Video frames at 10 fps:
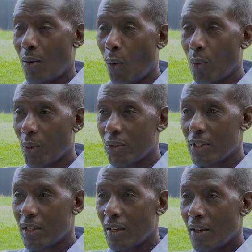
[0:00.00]

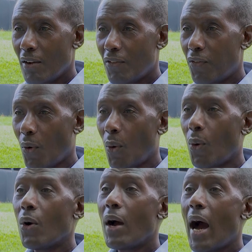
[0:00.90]
almost
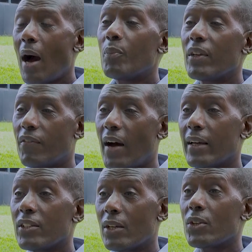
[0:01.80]
for
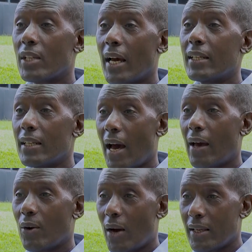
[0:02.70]
amplifying genocide
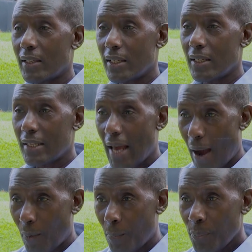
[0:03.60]
denial as it is now.